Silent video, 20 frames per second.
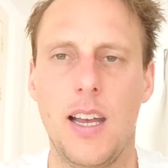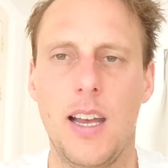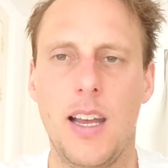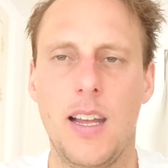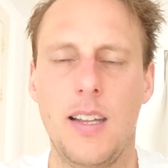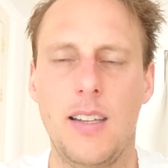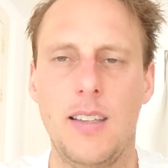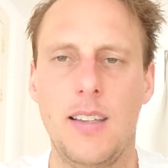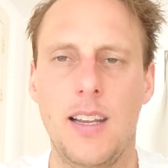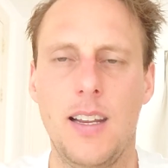
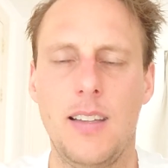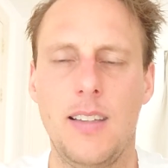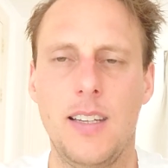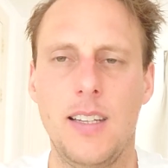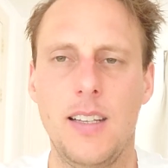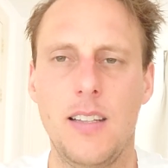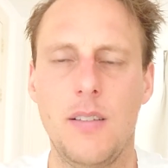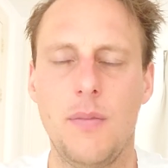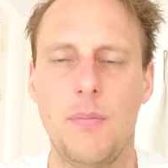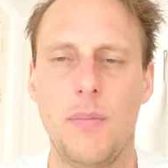and they
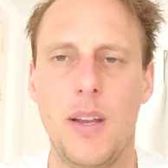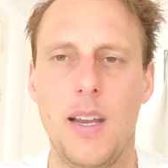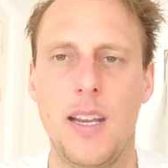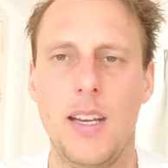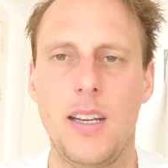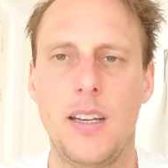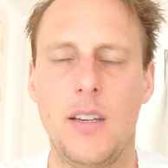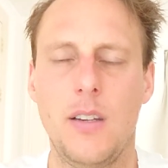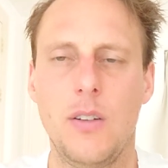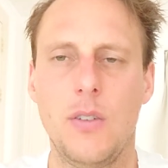didn't
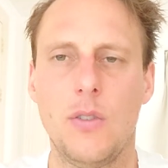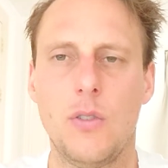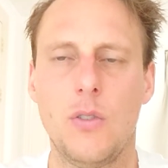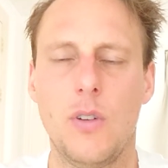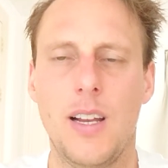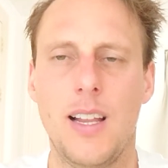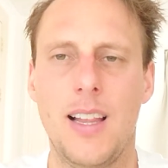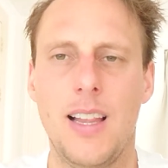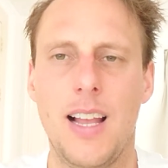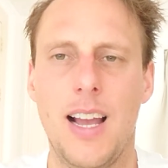make
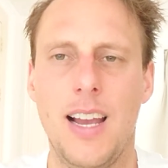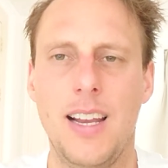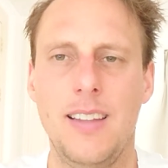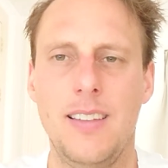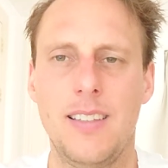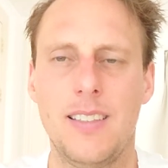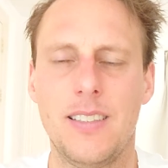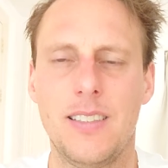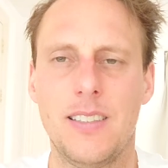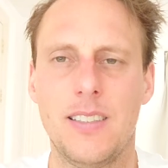you
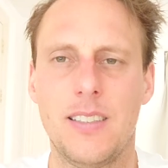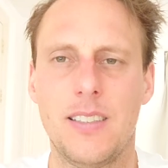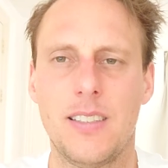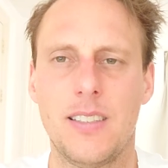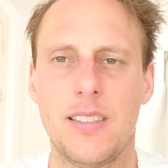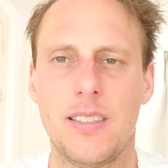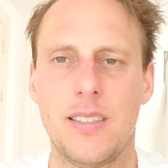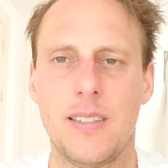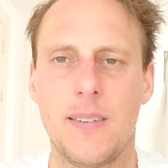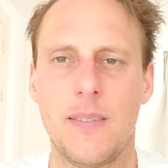enlightened.
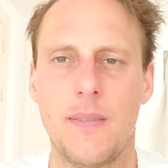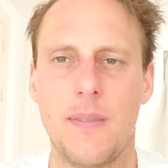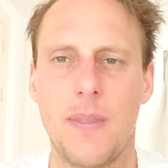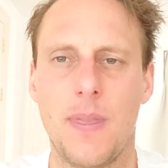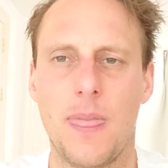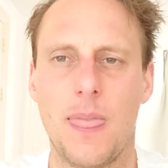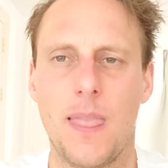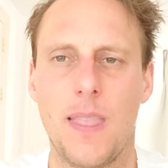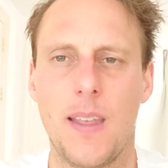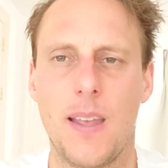
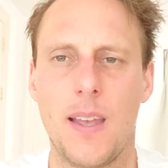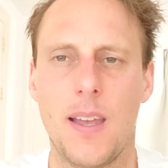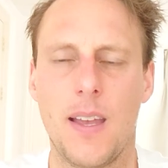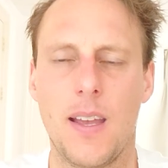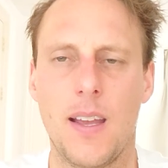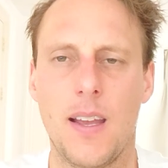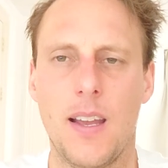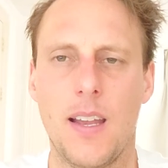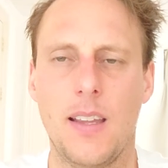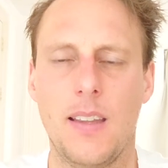
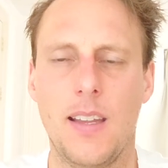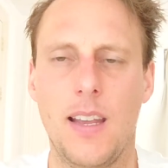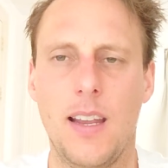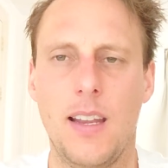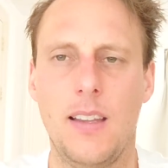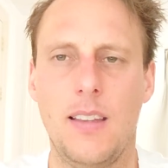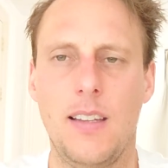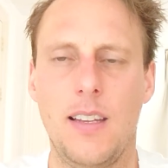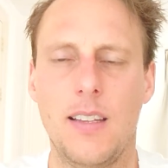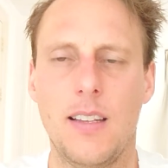
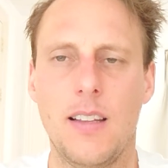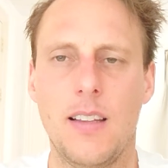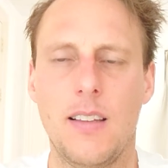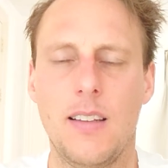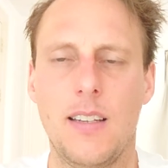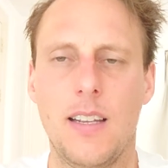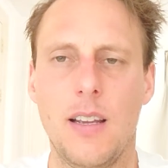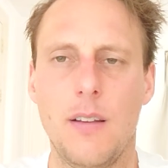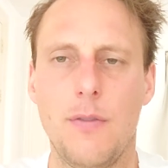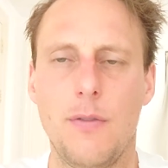They
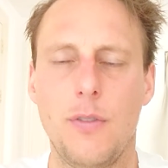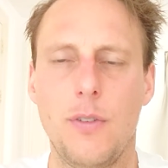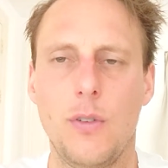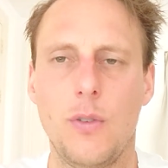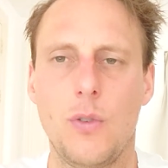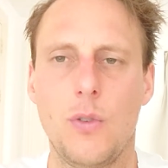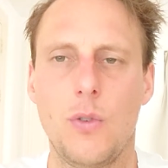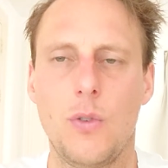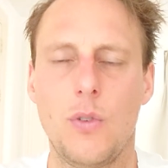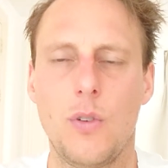didn't give
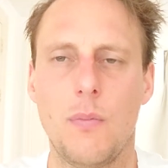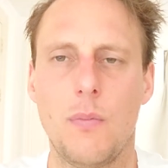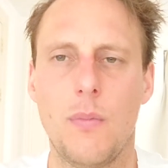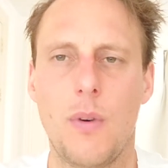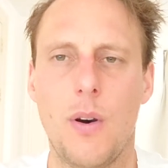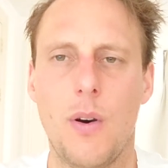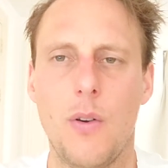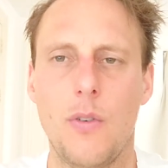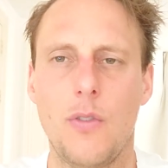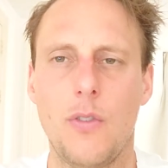you the
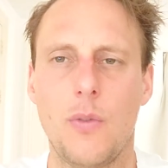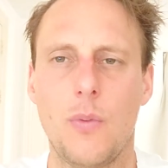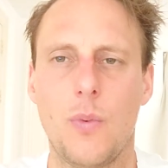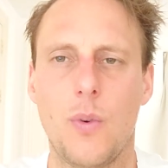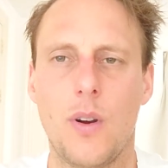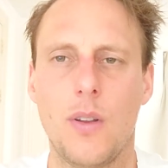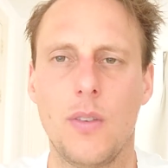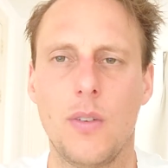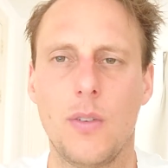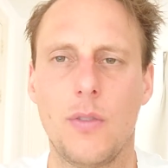most
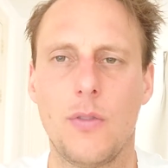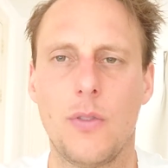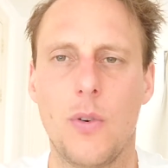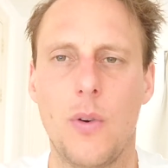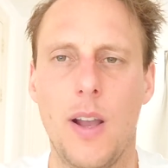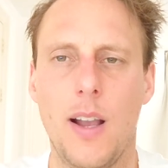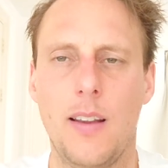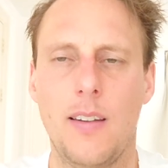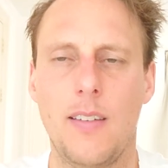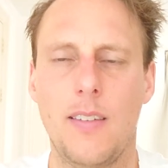
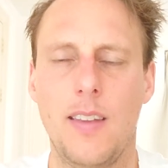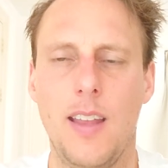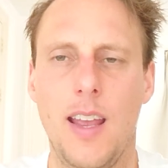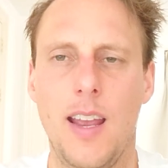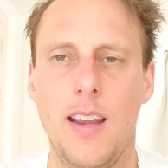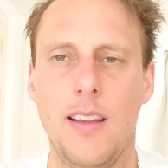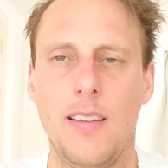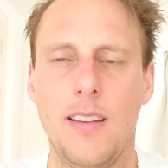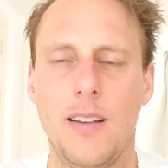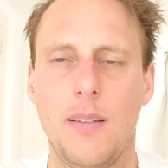wonderful,
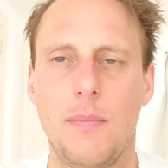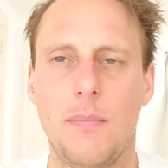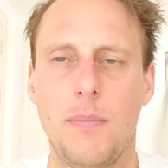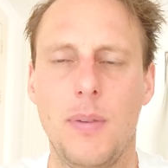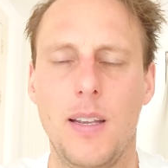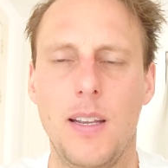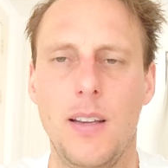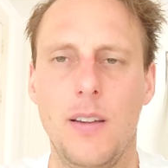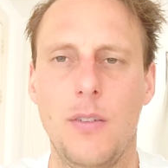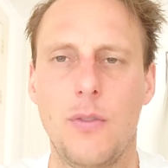ecstatic,
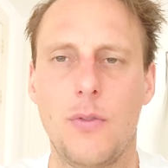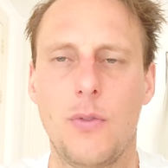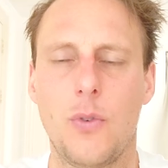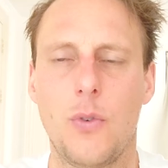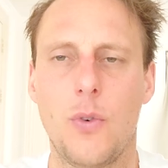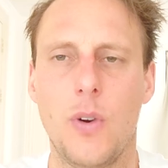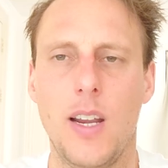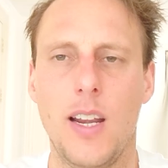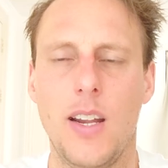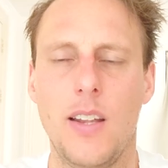
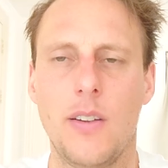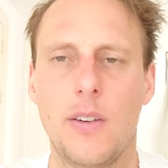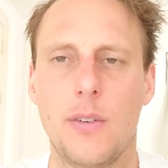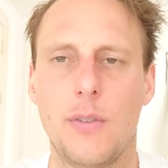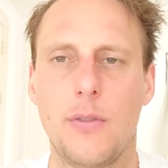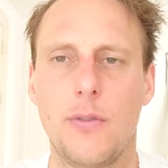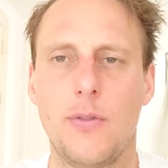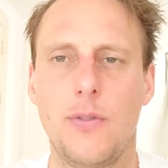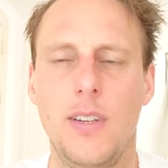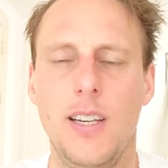peaceful inner
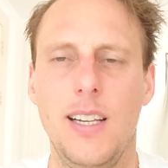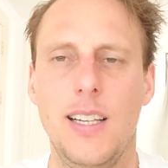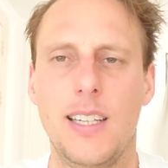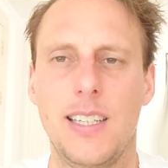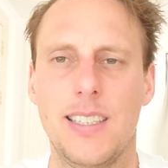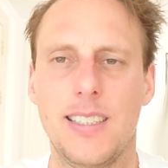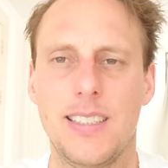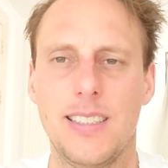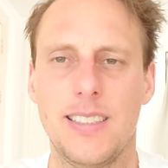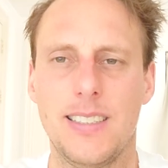
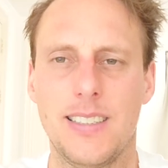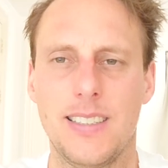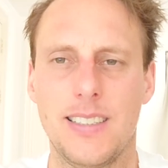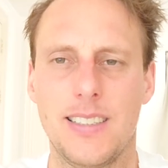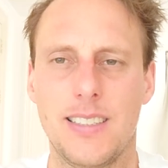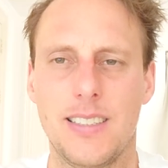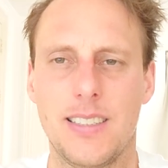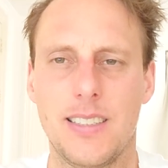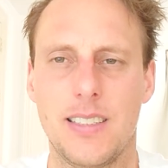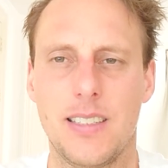
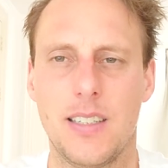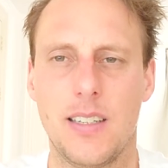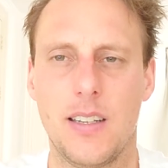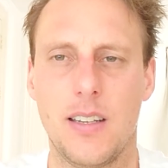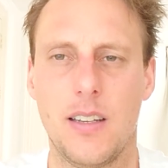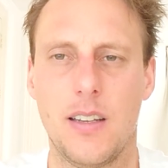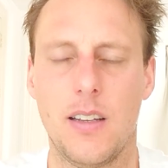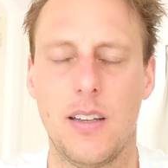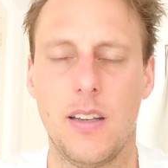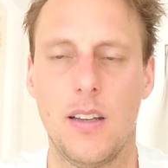feelings.
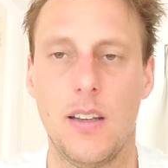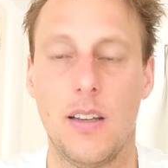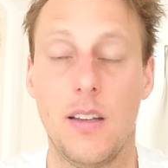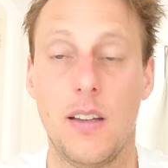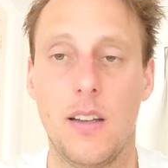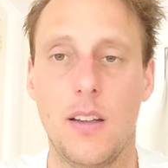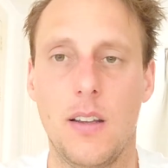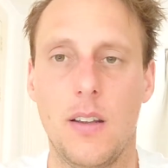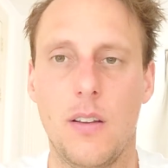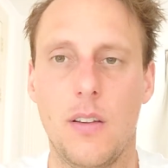
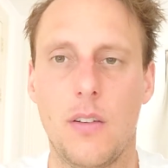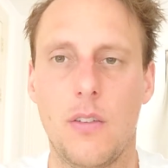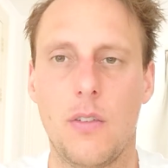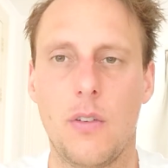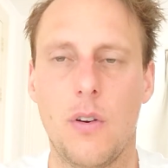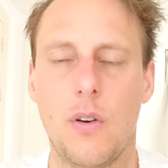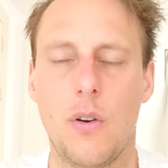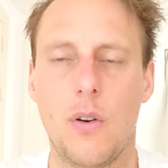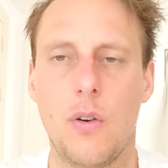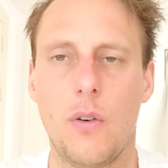
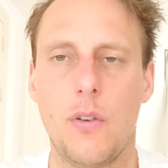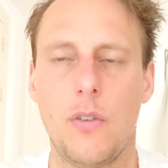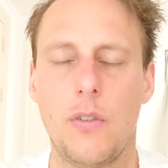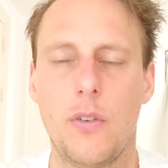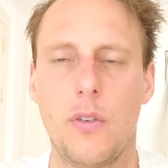So